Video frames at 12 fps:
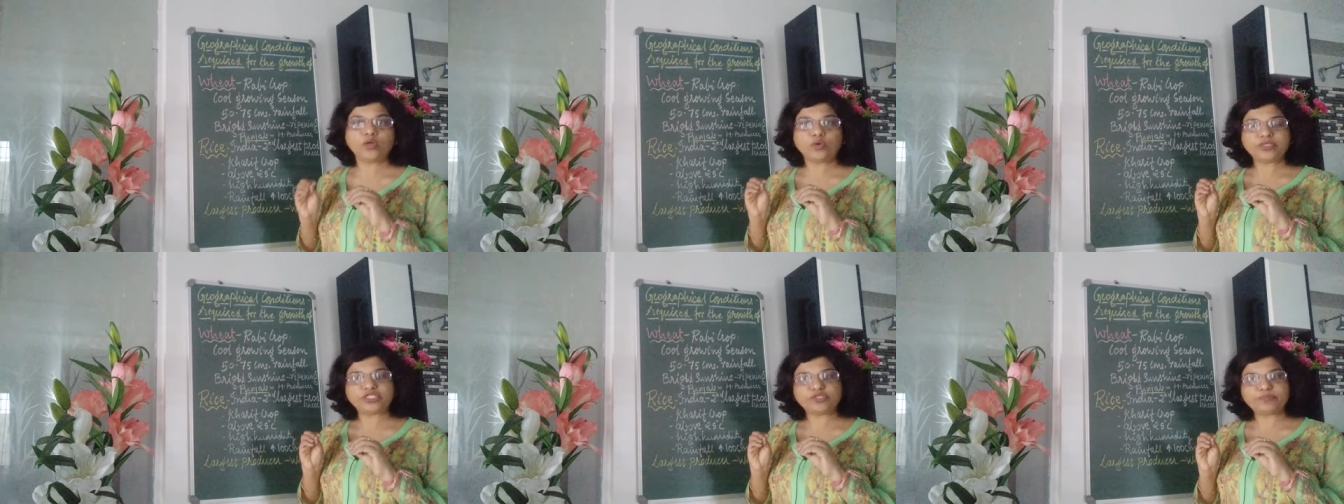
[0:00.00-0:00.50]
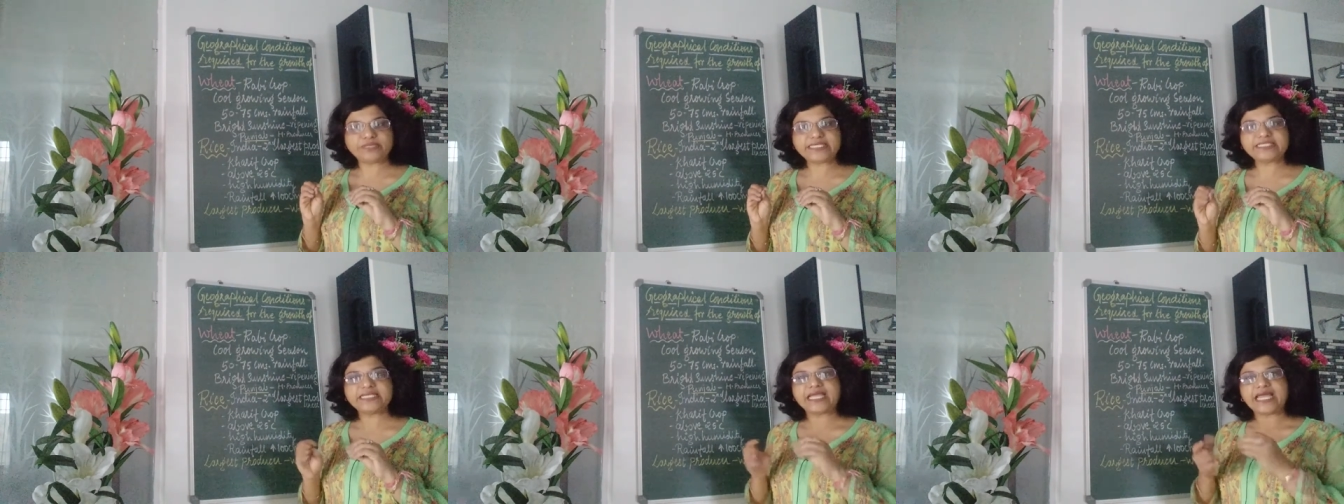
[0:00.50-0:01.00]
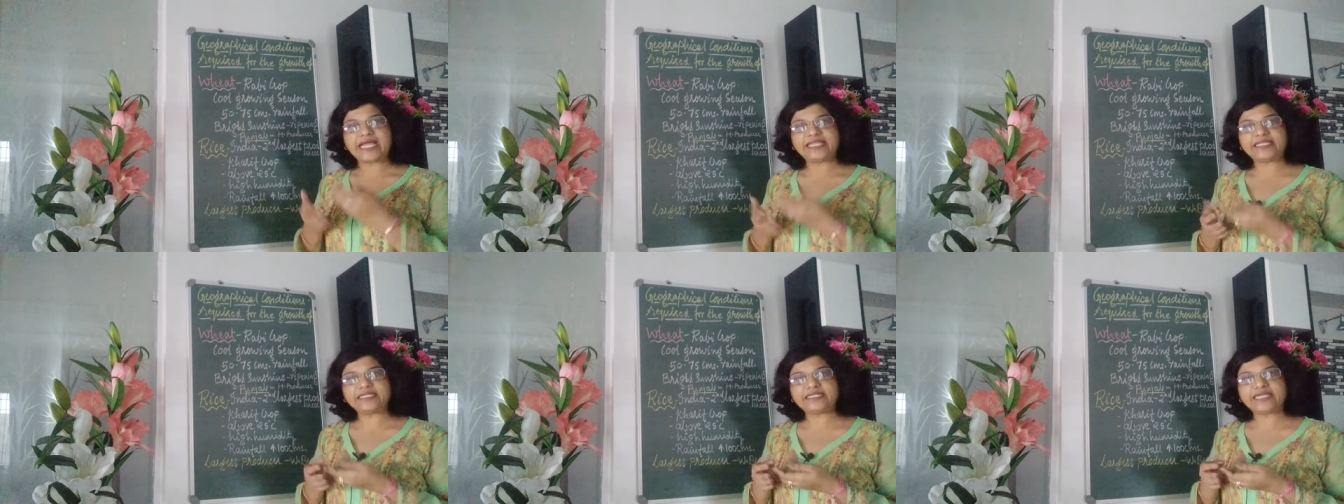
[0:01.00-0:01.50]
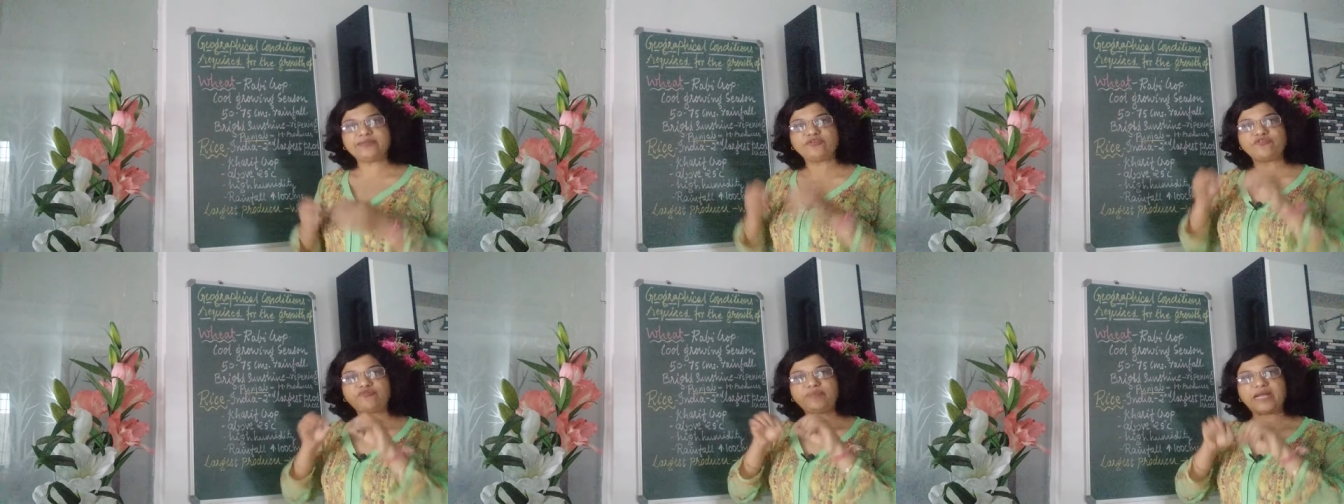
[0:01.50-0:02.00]
which means at the time
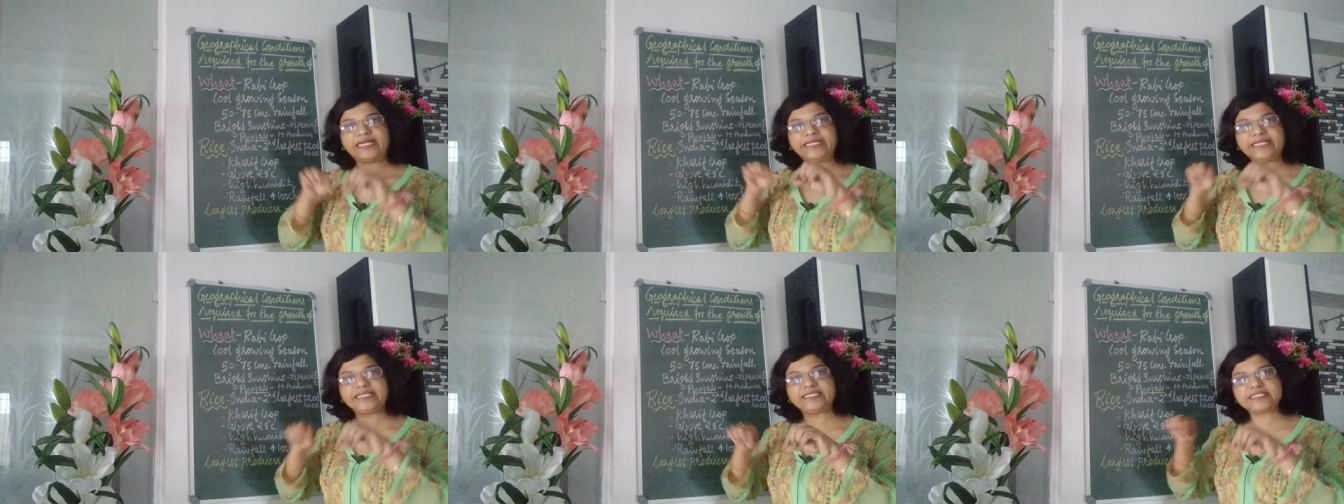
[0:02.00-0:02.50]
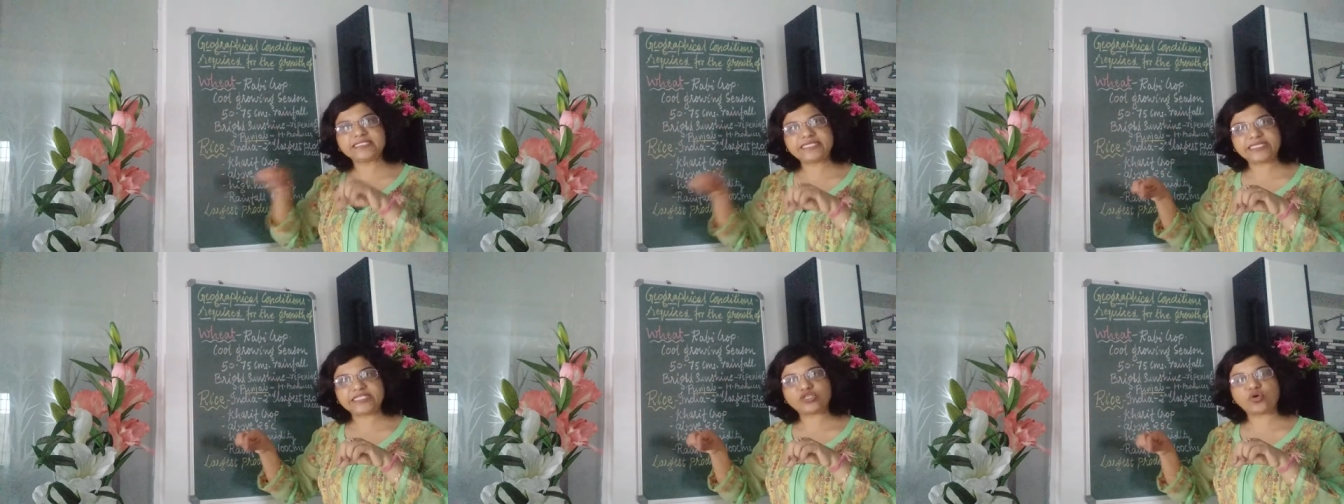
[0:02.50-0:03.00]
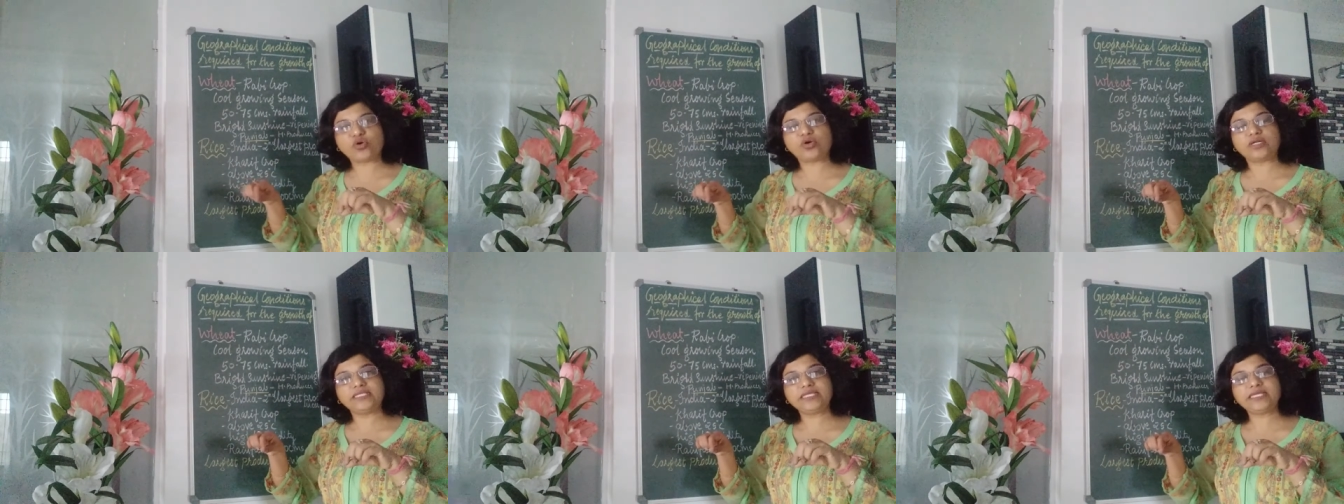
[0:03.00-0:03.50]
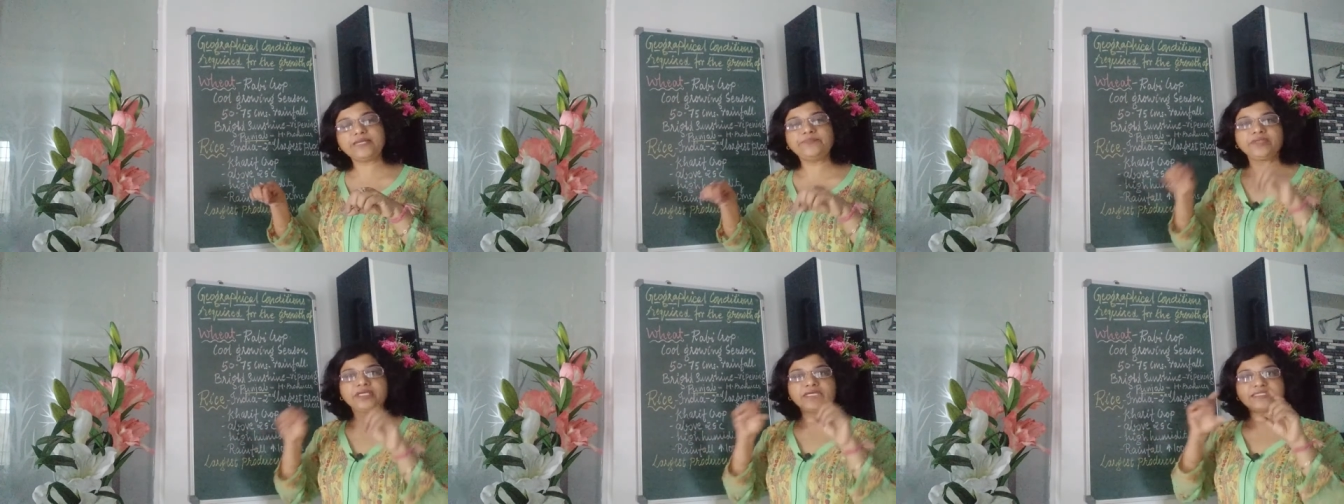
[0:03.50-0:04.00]
of planting the seeds or the
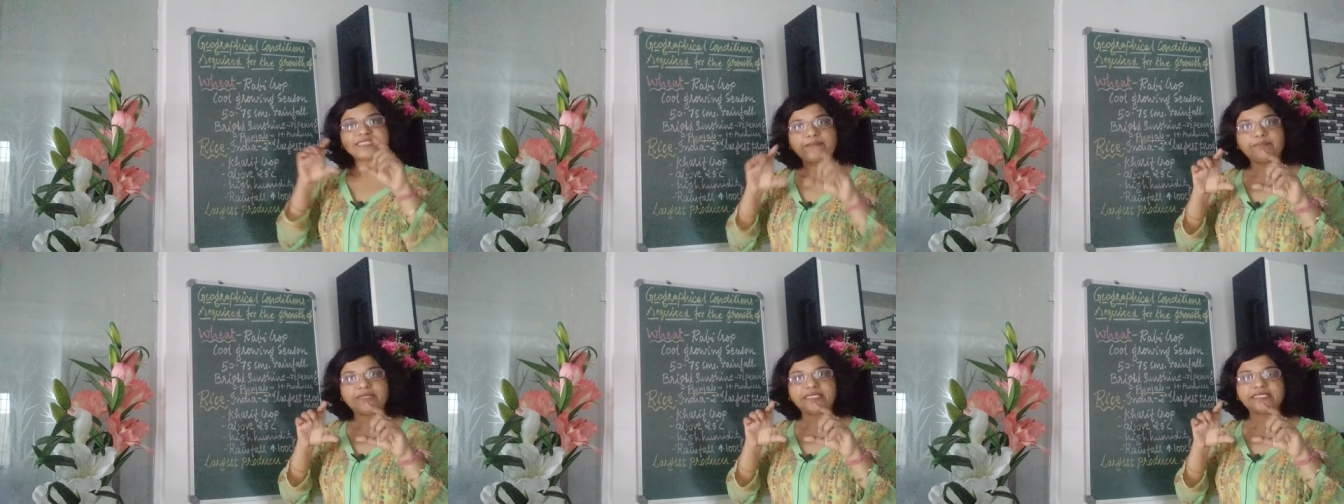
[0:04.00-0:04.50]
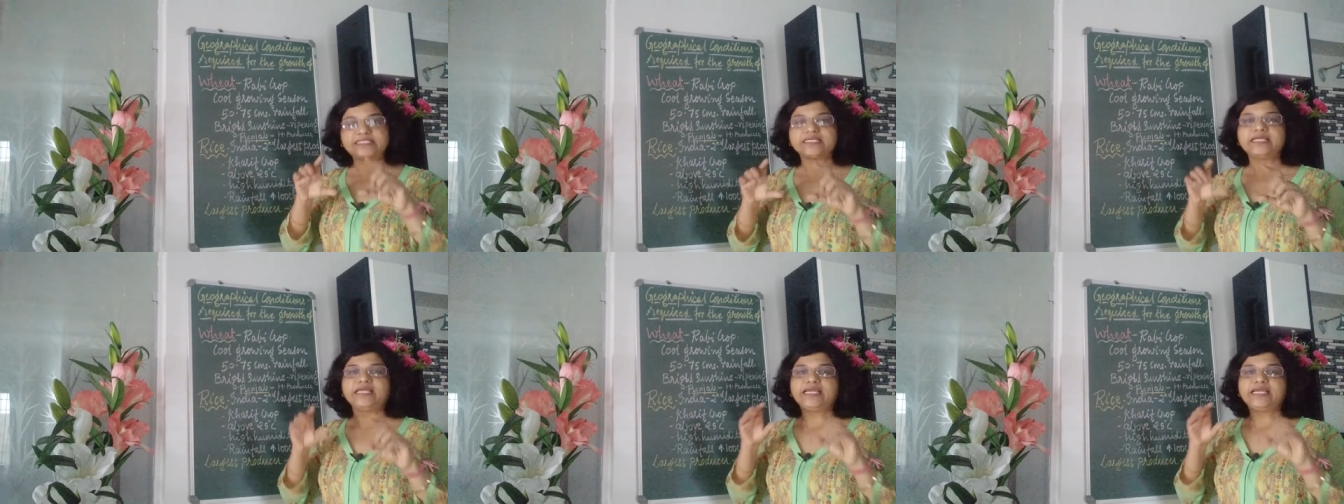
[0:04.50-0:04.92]
saplings,